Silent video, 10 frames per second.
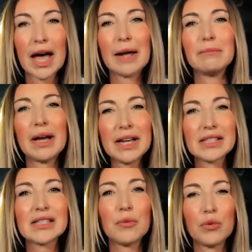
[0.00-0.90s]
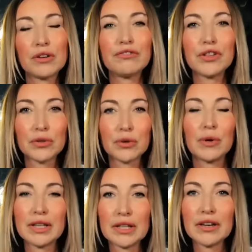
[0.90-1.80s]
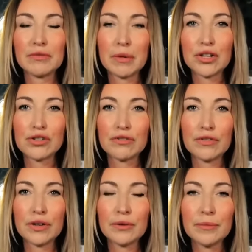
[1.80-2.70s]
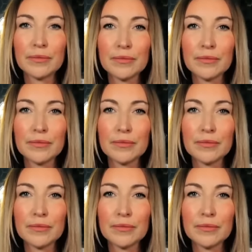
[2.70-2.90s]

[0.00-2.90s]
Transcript: and make someone feel the way that they have made you feel?